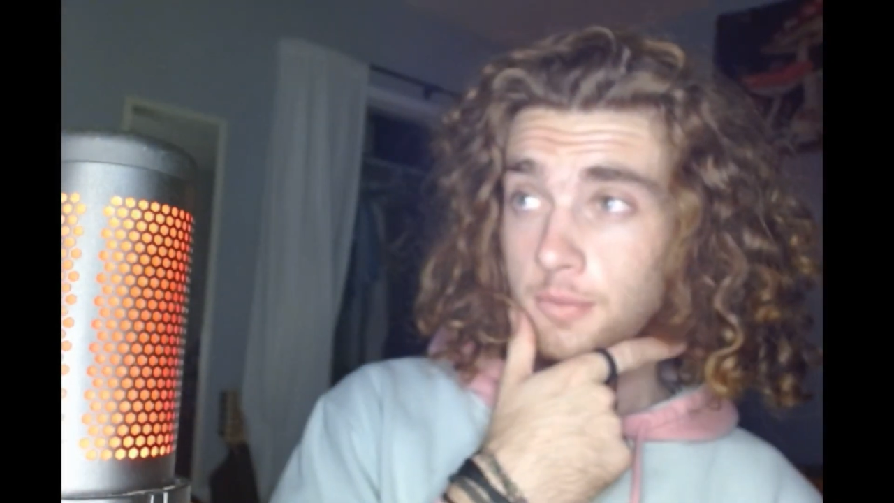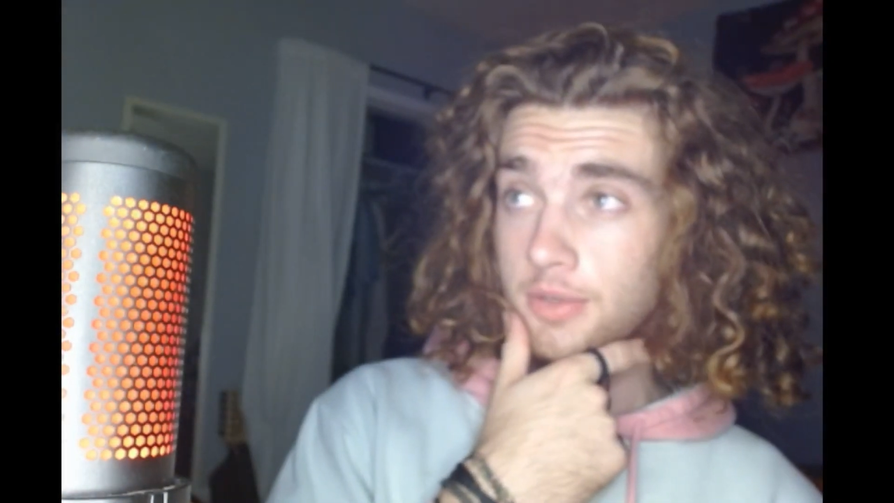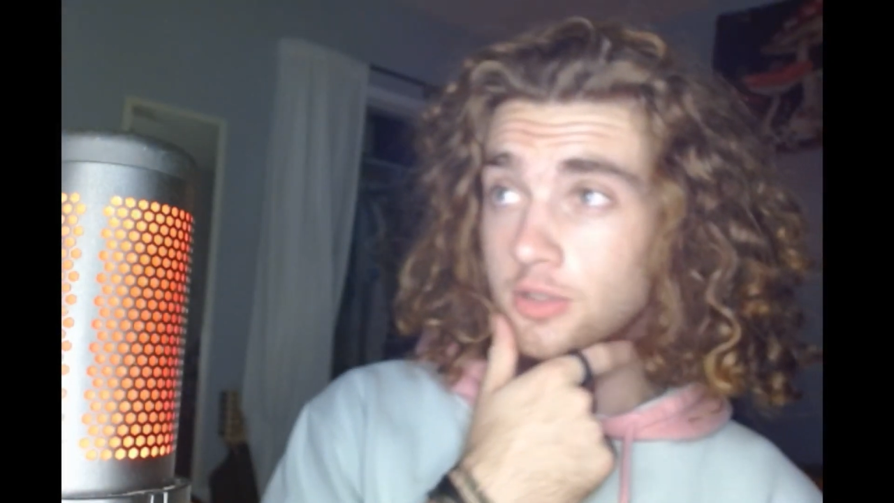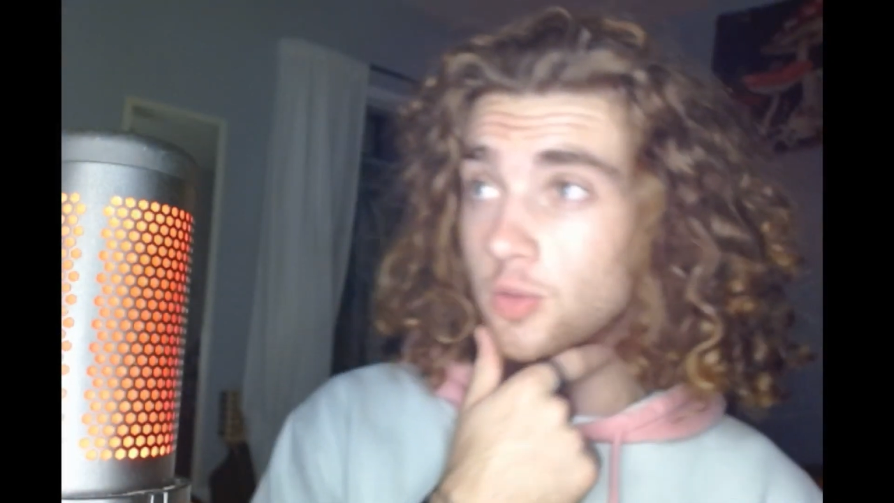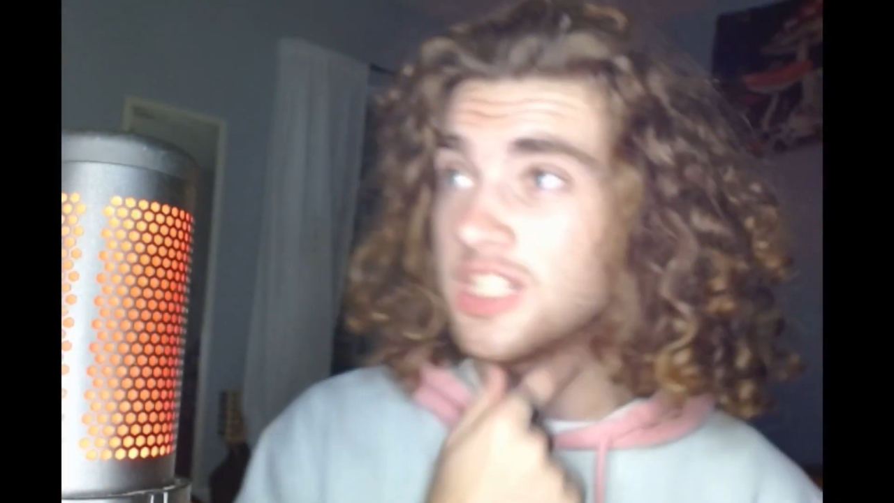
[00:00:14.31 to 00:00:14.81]

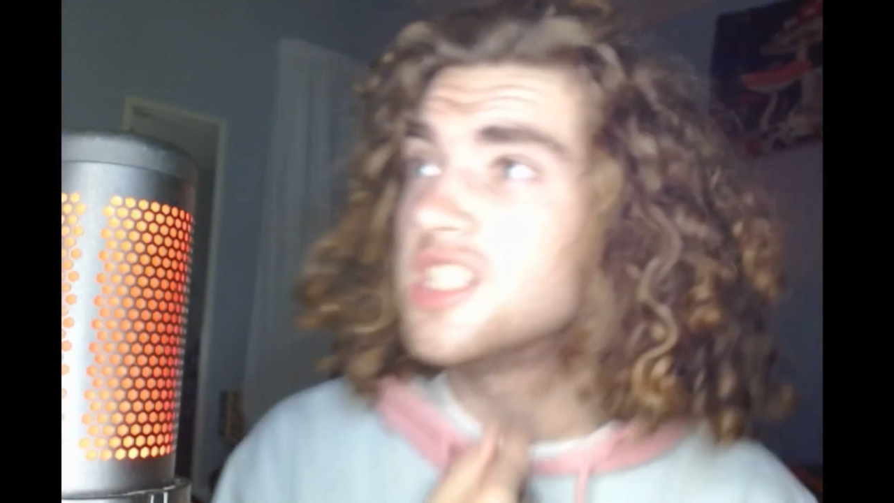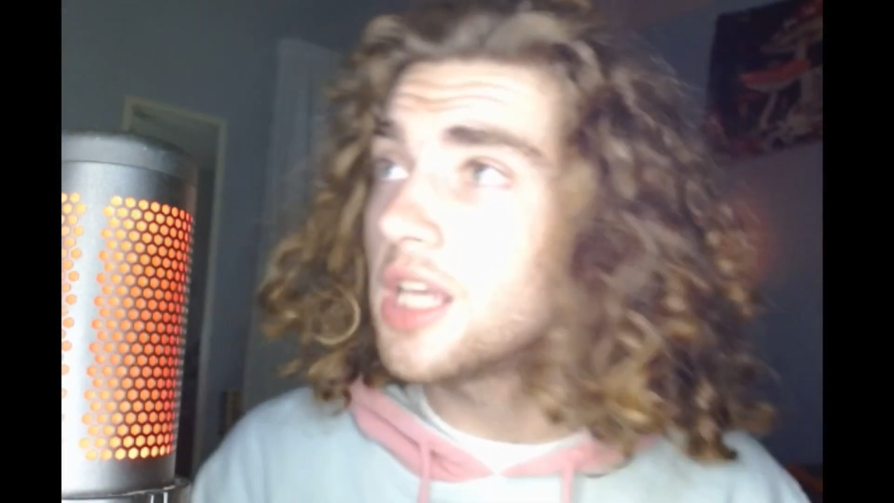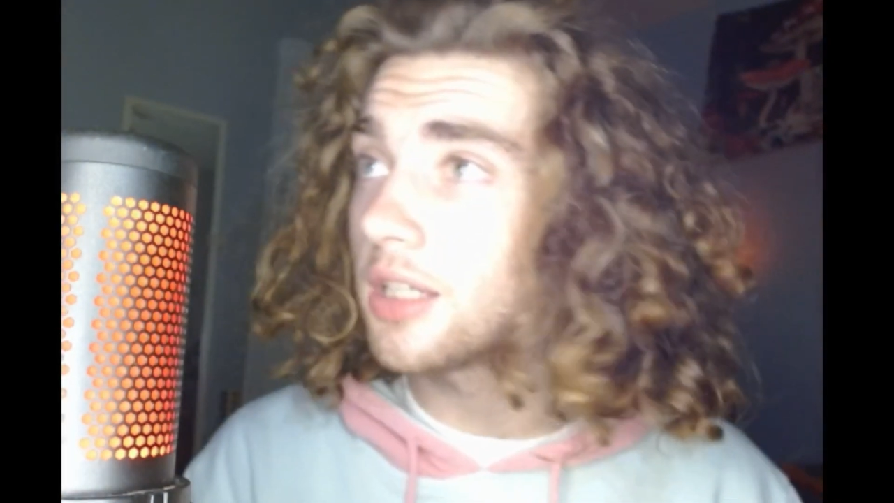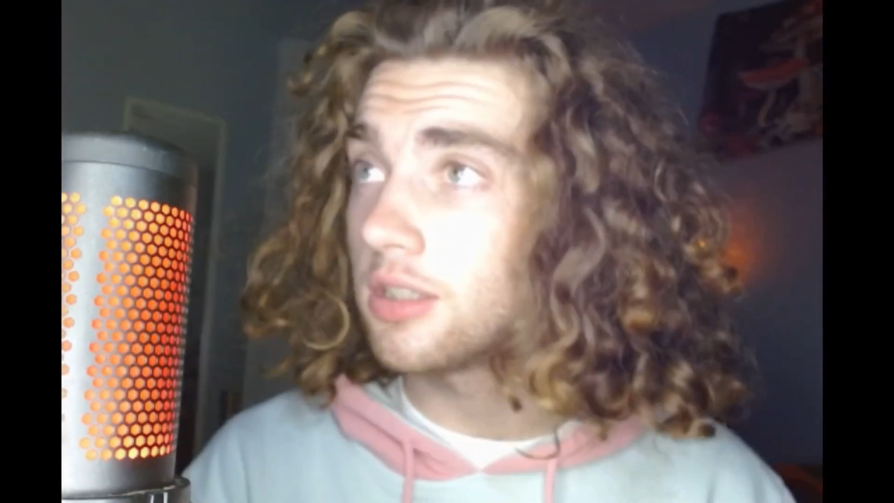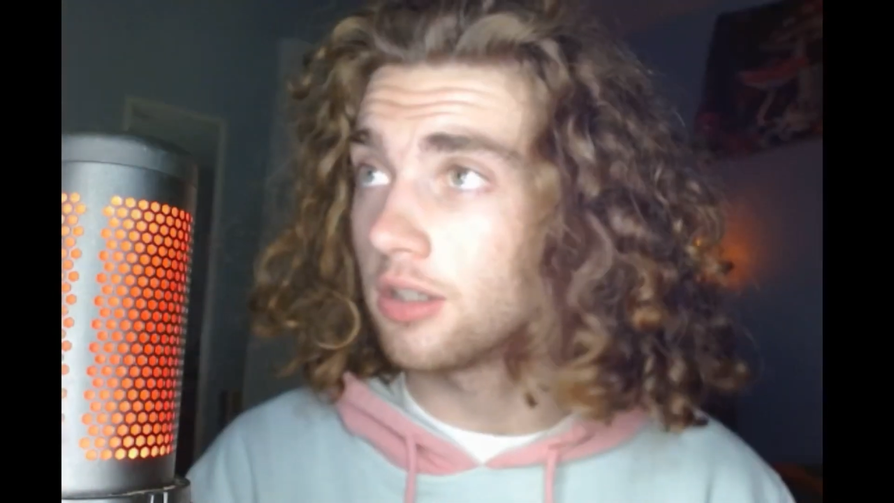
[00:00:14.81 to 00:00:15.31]
Because we
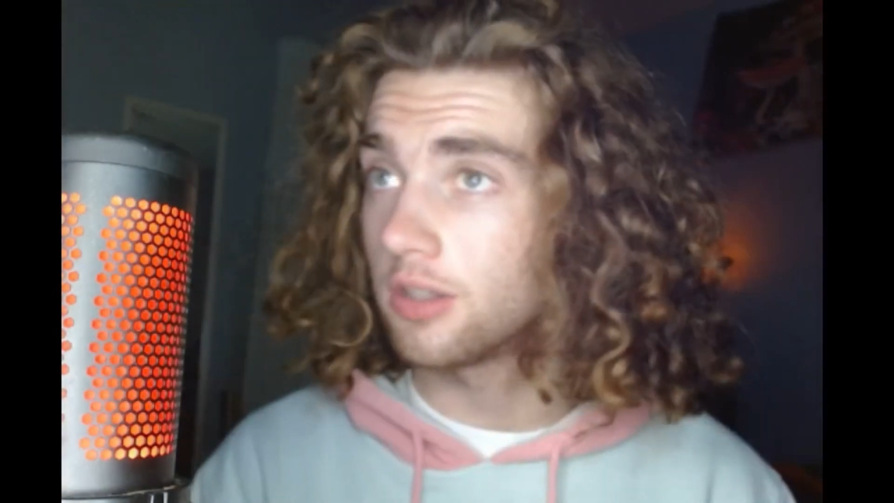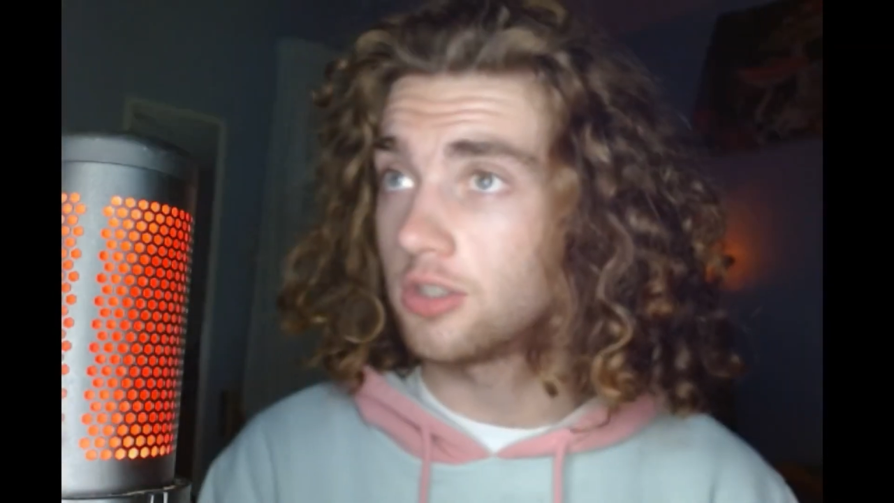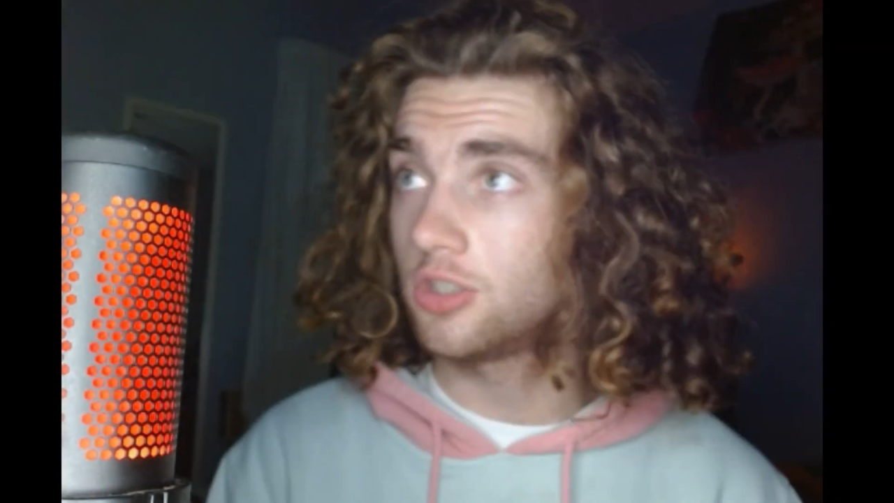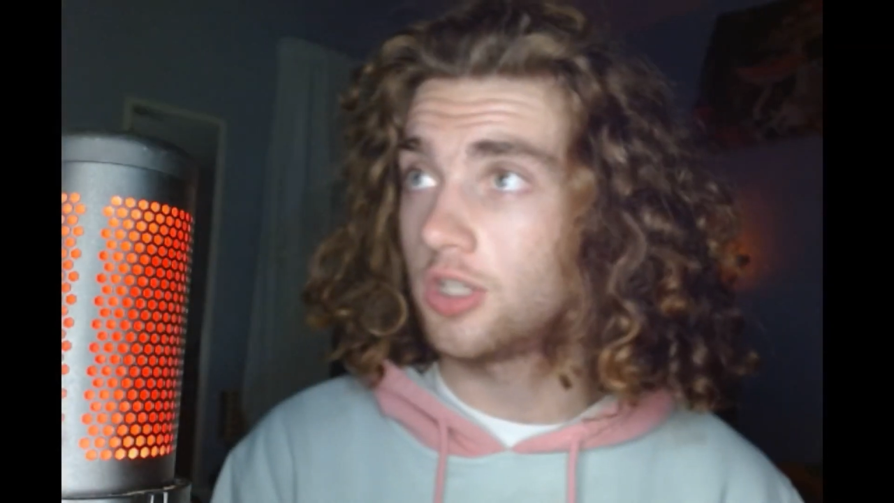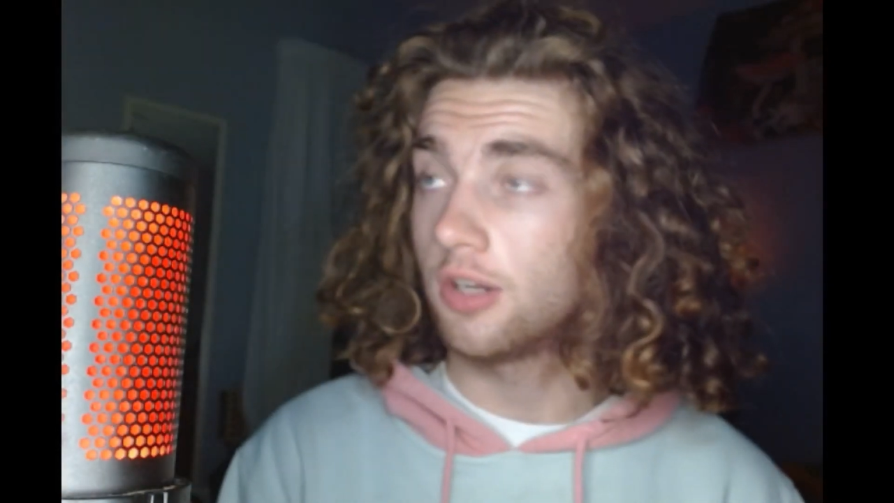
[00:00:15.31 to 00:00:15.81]
sexy on this
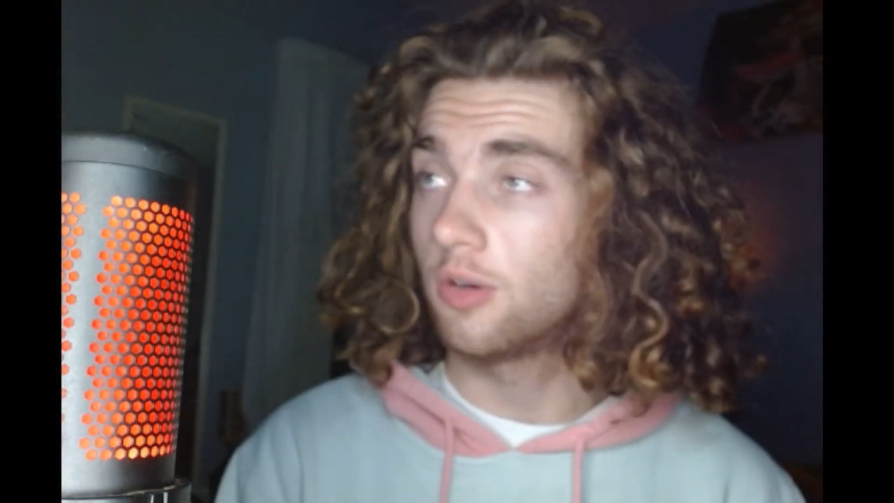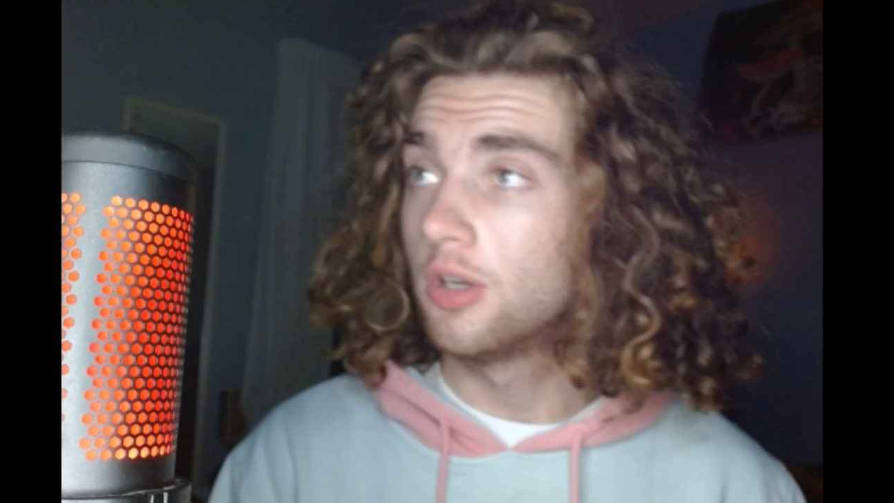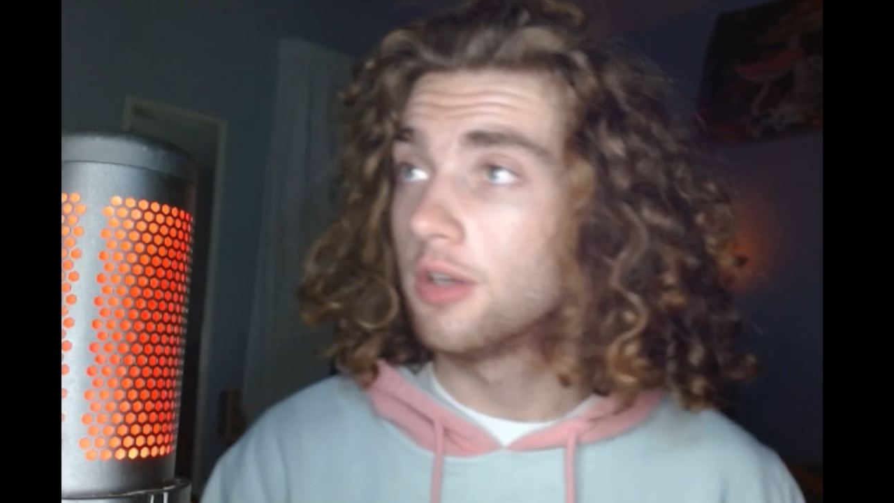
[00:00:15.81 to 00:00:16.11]
channel.